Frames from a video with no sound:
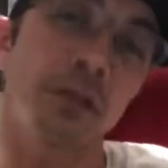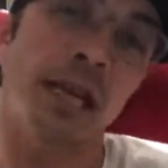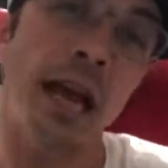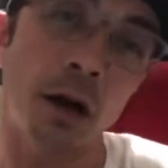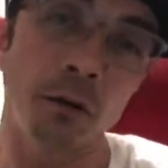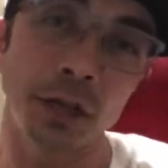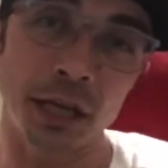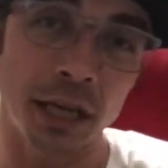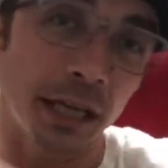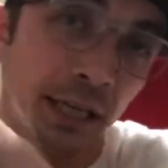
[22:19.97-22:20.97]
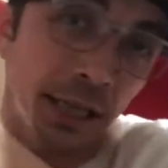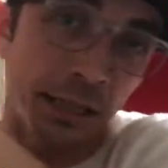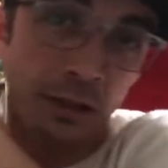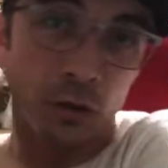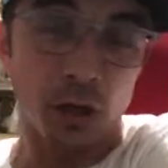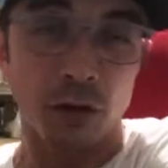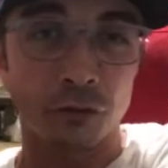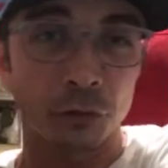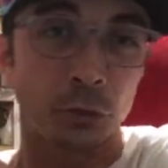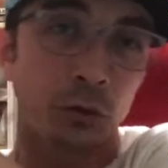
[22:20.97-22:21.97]
down and I get, you know,
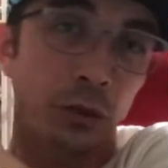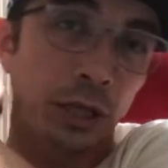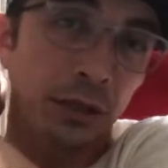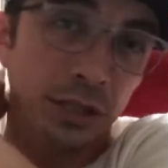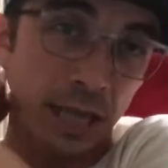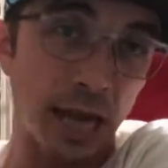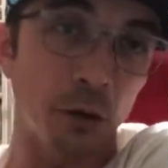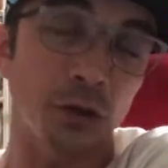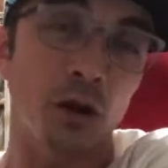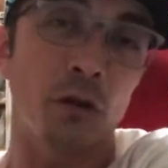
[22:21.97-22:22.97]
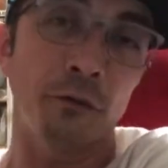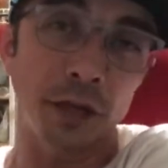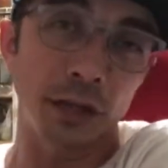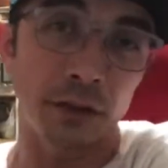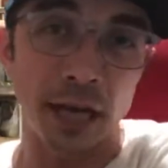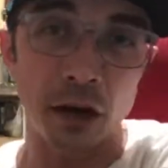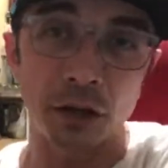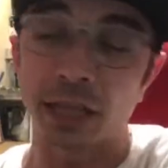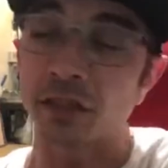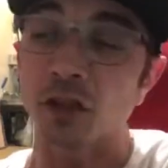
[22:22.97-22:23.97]
comfortable and this house all figured out
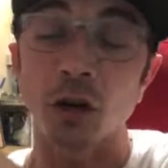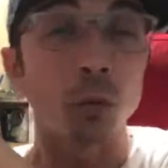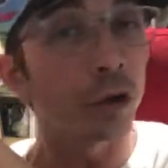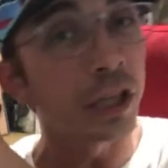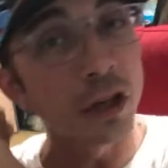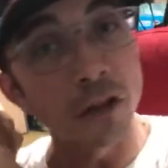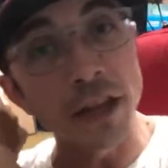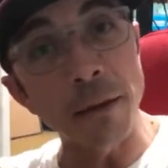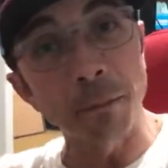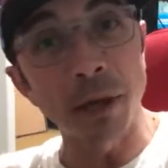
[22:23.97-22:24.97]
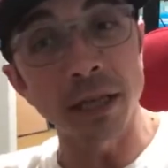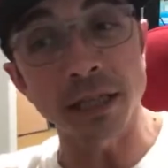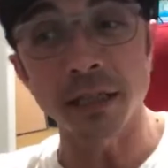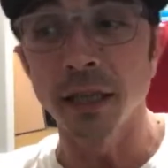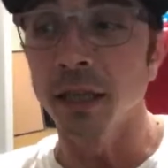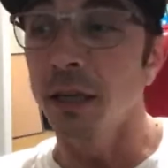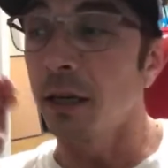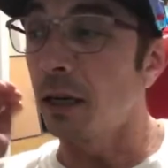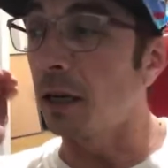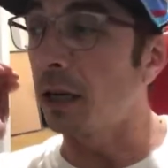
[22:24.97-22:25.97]
and start working on that bus.
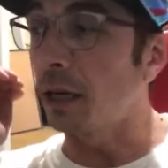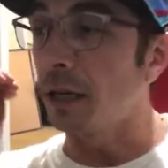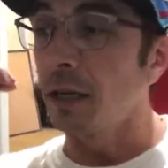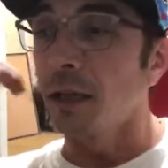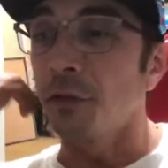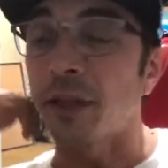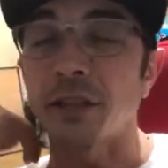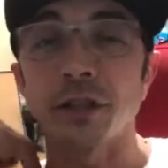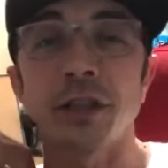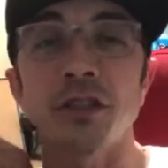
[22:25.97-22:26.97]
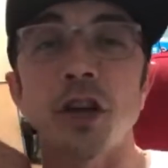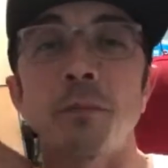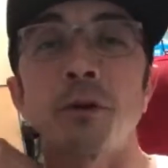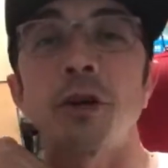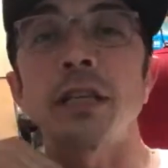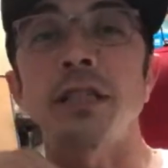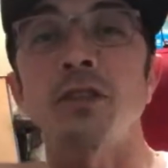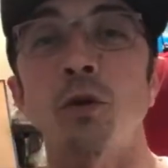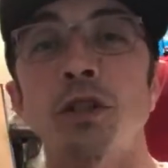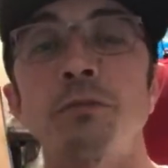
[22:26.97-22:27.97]
Things are going to start progressing
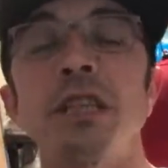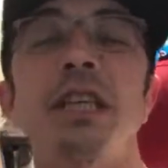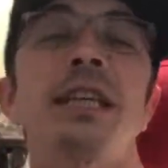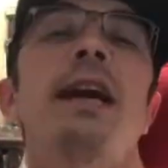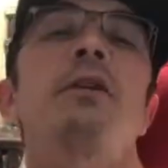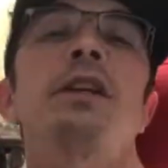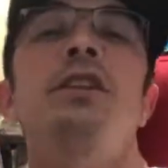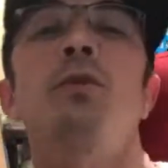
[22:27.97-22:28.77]
towards me getting out in the